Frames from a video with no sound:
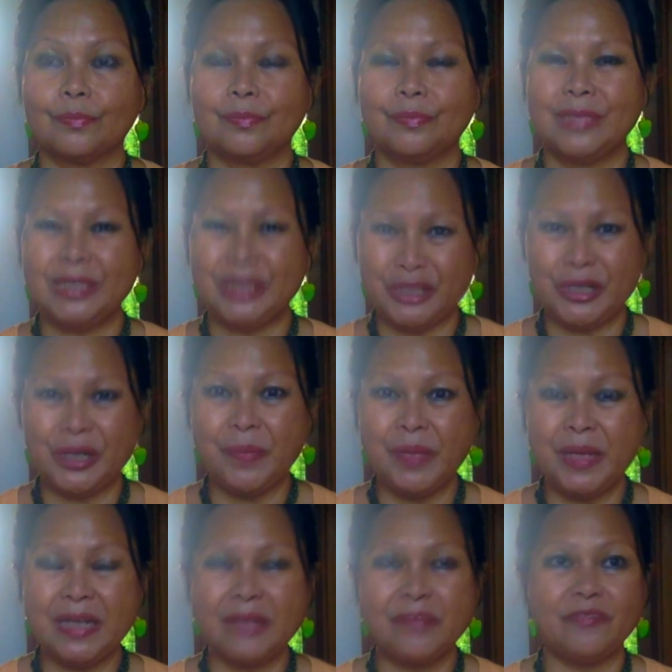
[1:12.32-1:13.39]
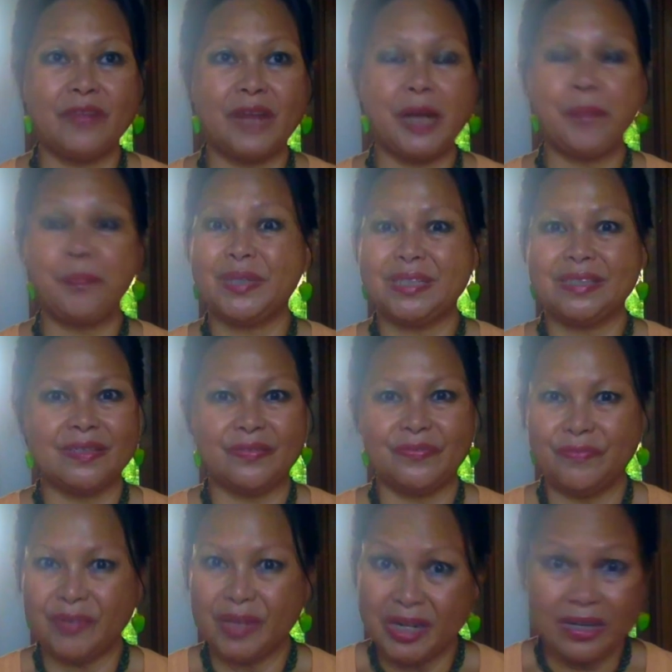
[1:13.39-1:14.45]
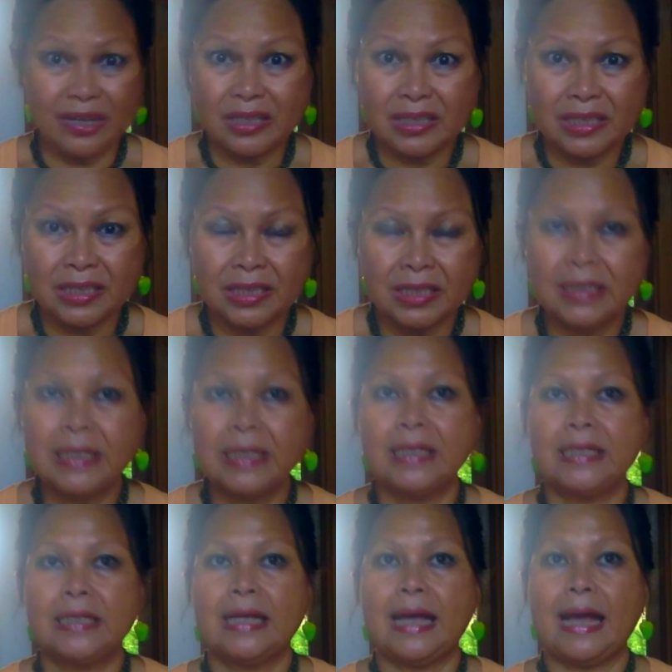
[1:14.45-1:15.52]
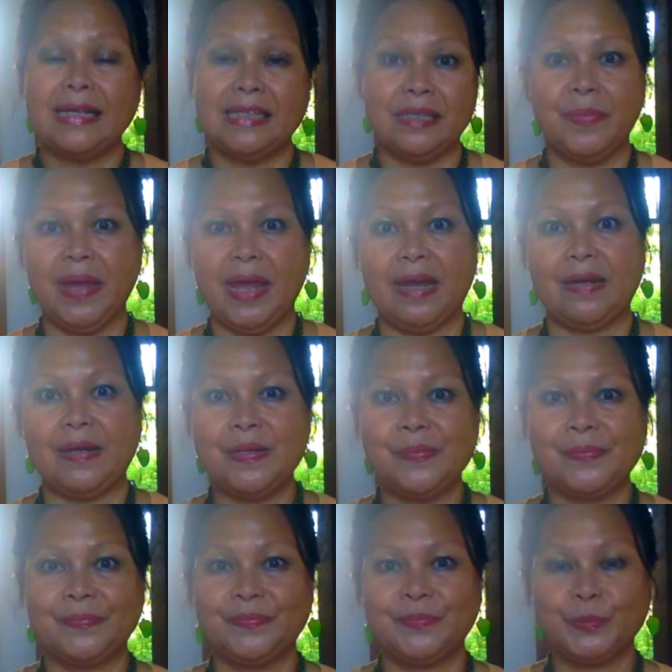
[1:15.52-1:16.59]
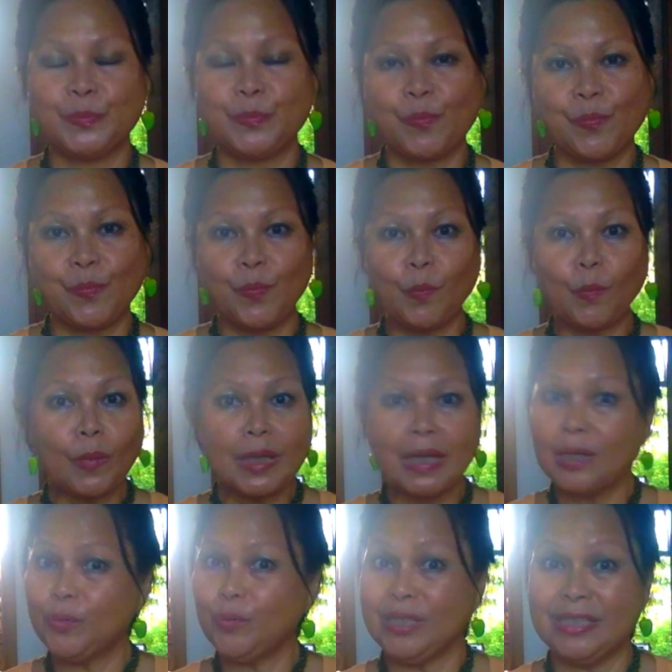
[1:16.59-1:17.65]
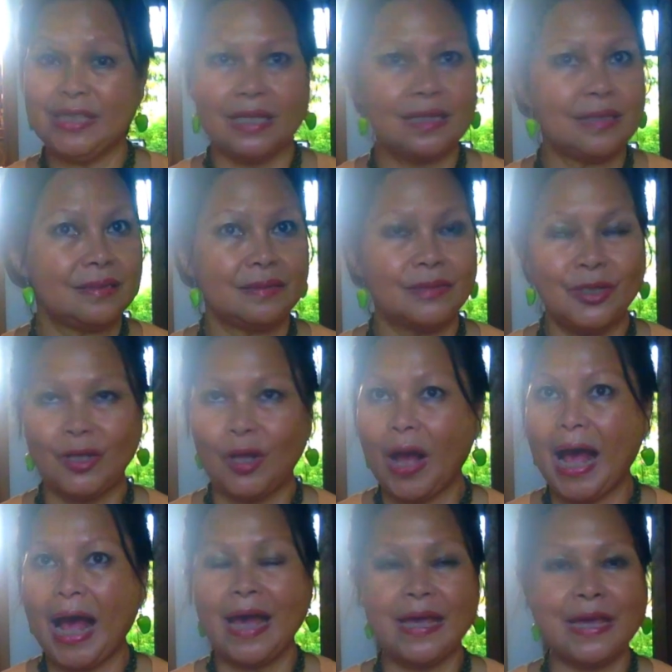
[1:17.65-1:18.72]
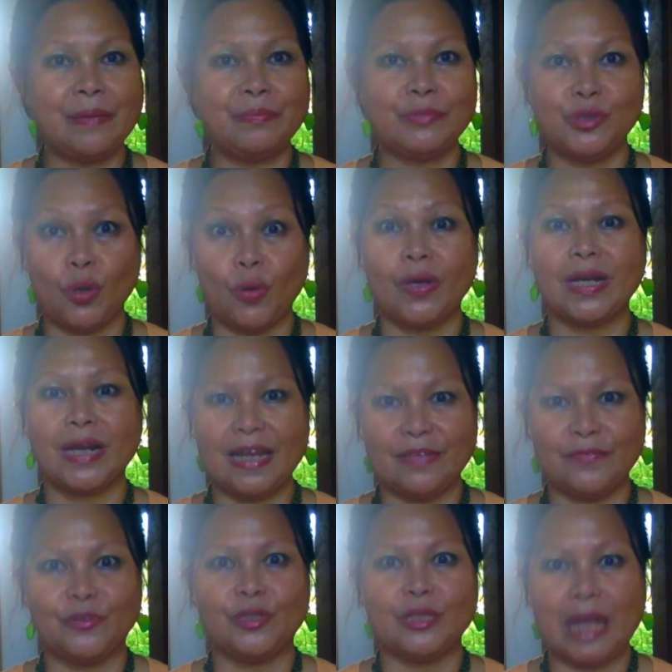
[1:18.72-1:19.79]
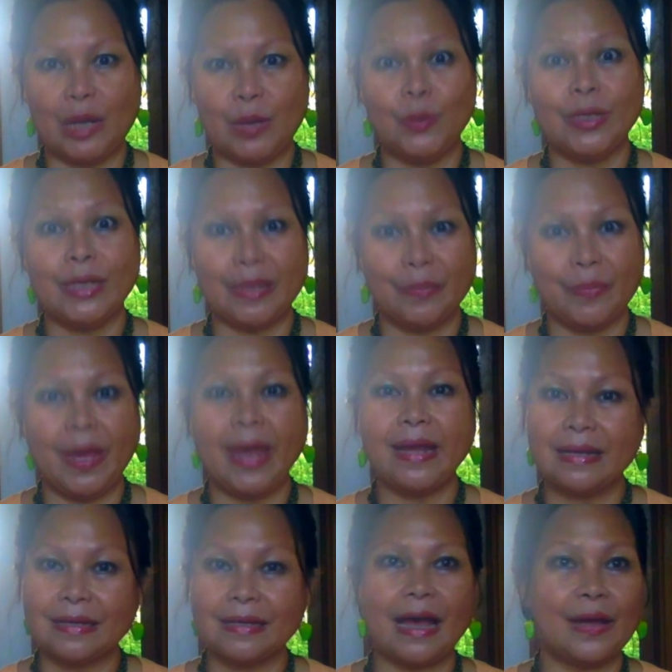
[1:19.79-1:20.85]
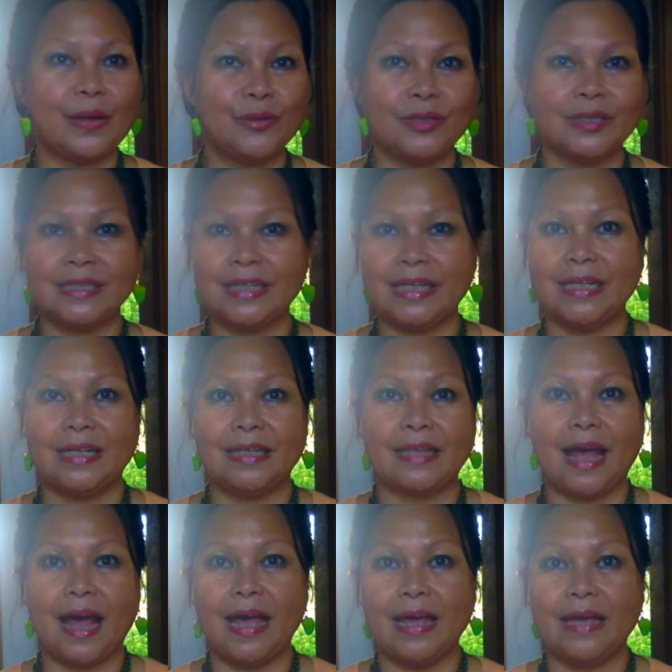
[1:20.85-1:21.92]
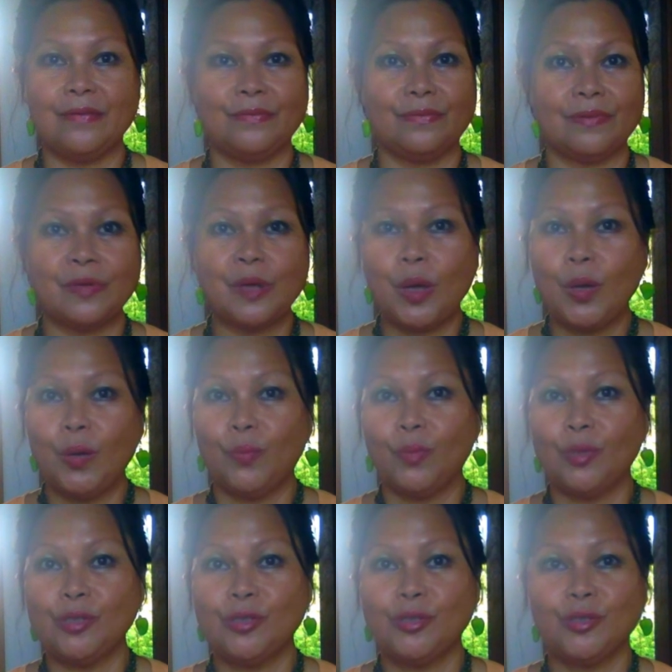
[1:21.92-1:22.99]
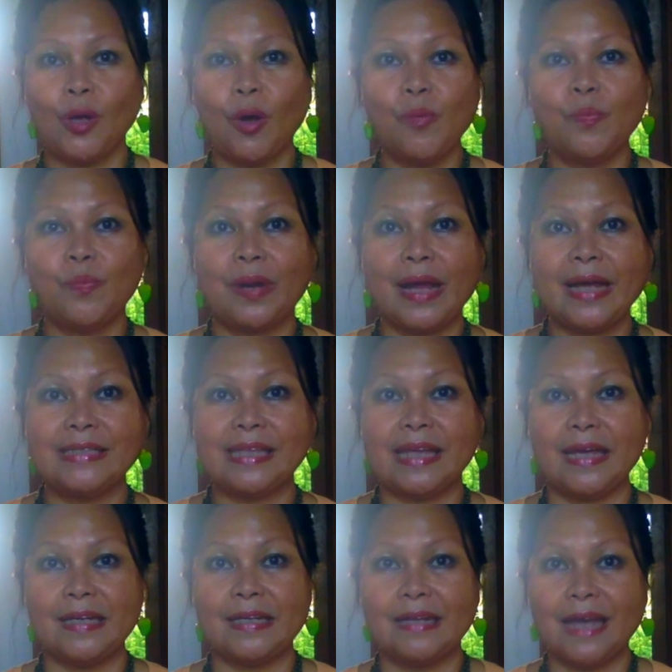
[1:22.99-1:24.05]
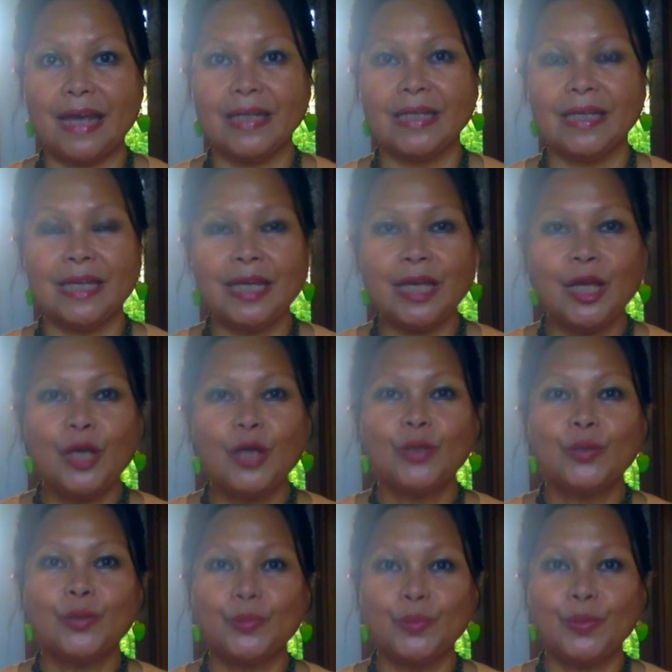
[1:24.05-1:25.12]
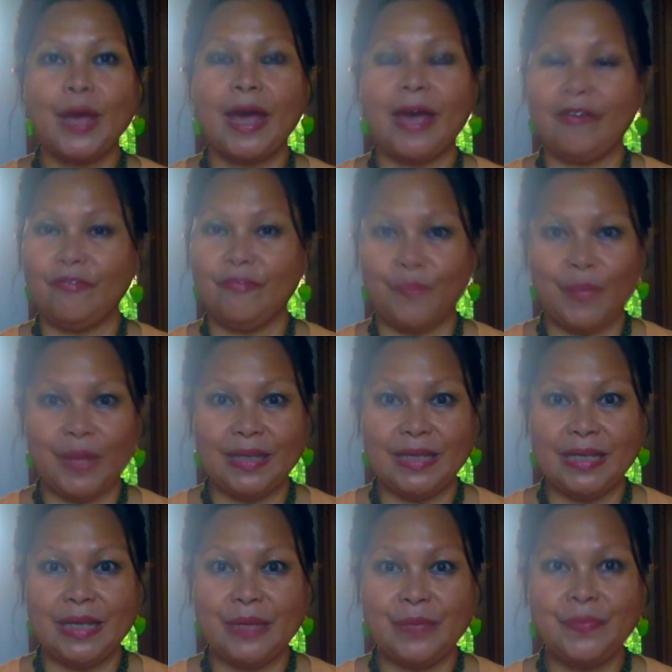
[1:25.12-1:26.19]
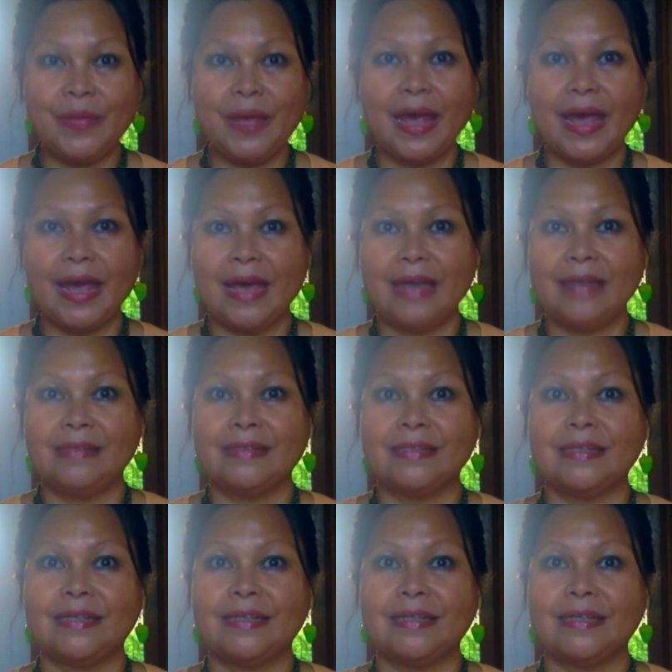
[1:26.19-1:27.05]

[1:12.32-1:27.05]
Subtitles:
determined, very persevered as a man, which, you know, I am so grateful now looking back. I could see that I was so blessed and lucky to have met him and,